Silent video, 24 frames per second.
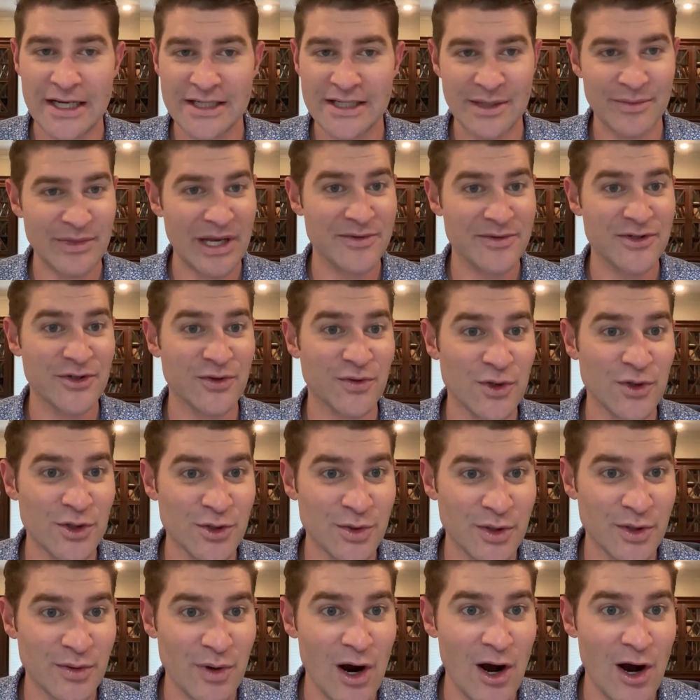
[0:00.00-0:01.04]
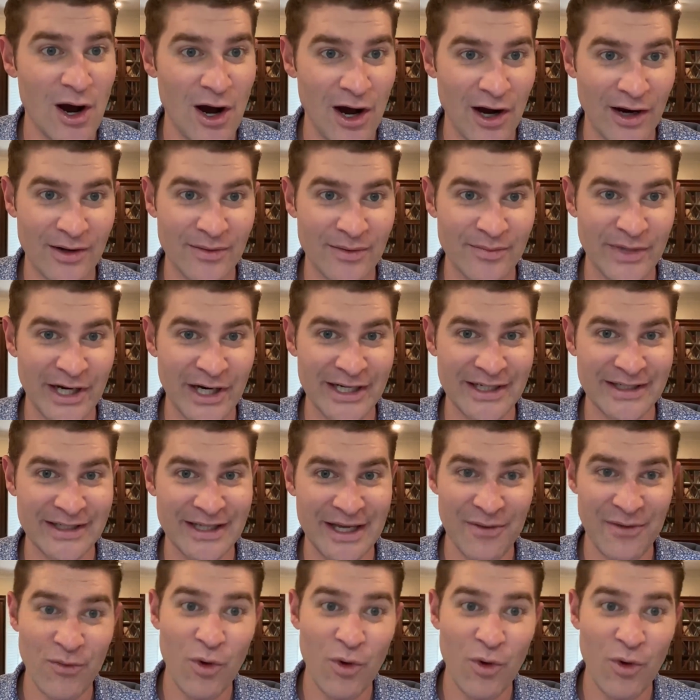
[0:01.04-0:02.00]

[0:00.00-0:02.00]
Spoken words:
Sometimes the rules were wrong, but they